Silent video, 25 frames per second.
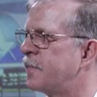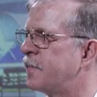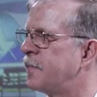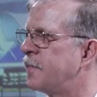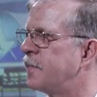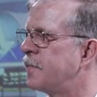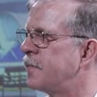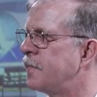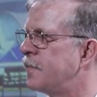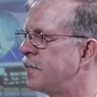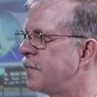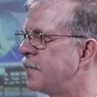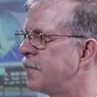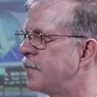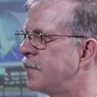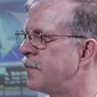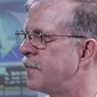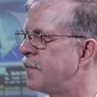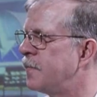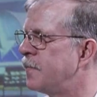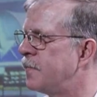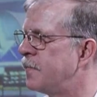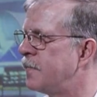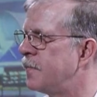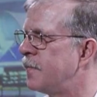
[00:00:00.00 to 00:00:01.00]

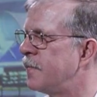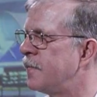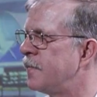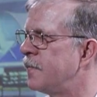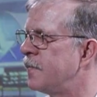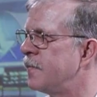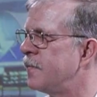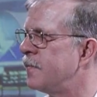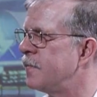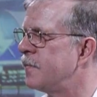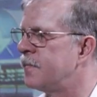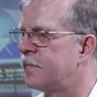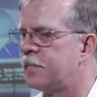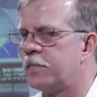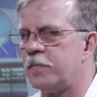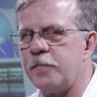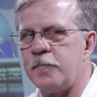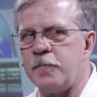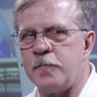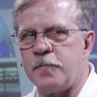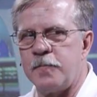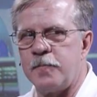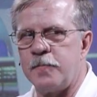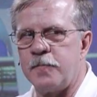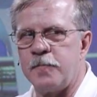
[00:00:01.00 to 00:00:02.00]

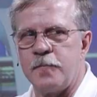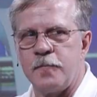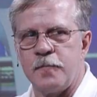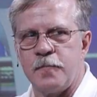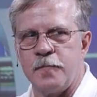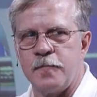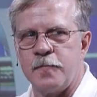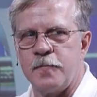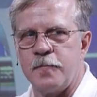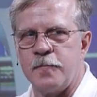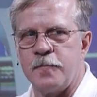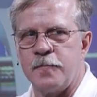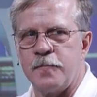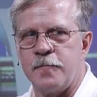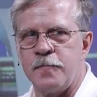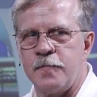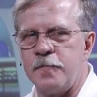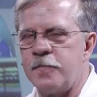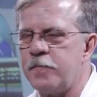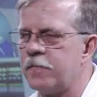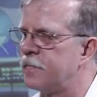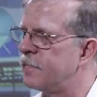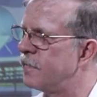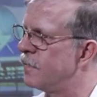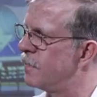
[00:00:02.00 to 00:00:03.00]

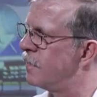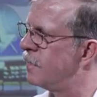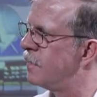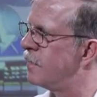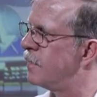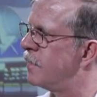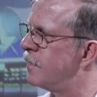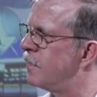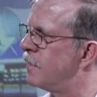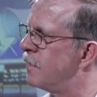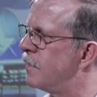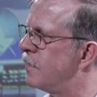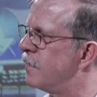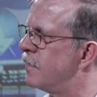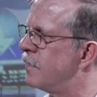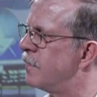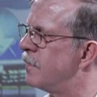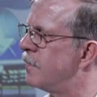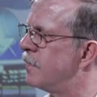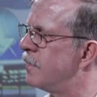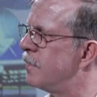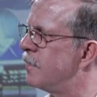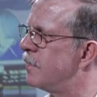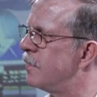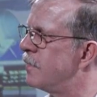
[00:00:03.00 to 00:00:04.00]

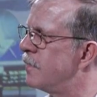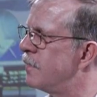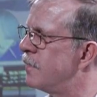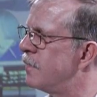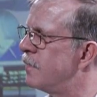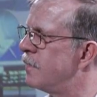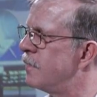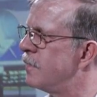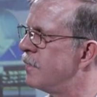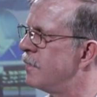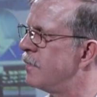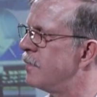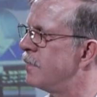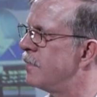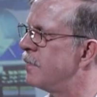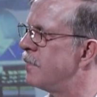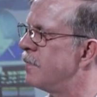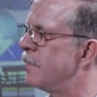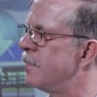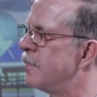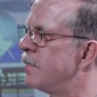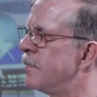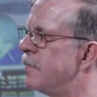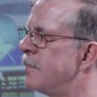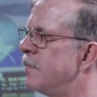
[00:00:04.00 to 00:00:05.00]

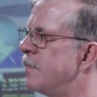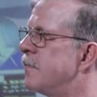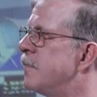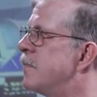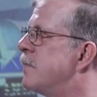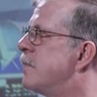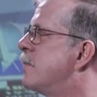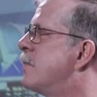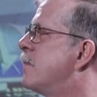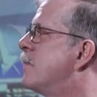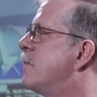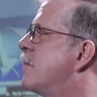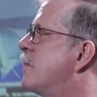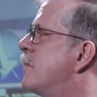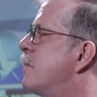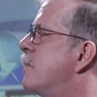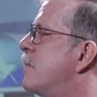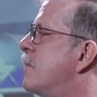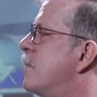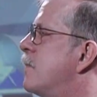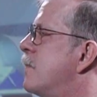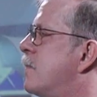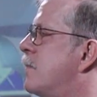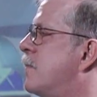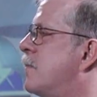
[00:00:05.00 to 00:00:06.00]

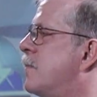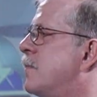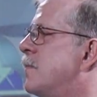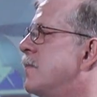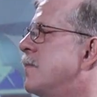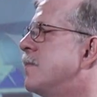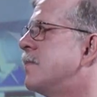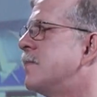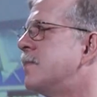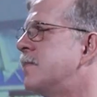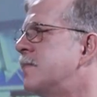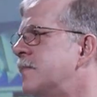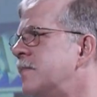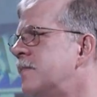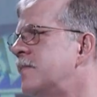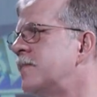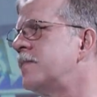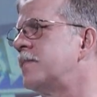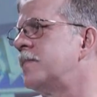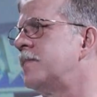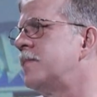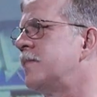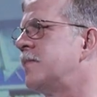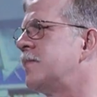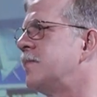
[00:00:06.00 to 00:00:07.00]

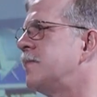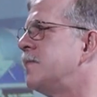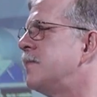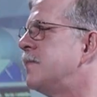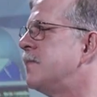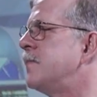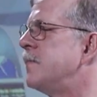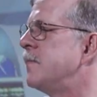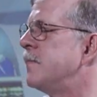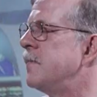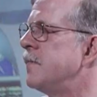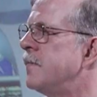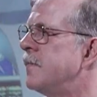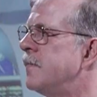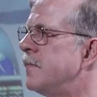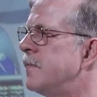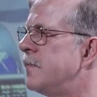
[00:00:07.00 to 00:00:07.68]
[no speech]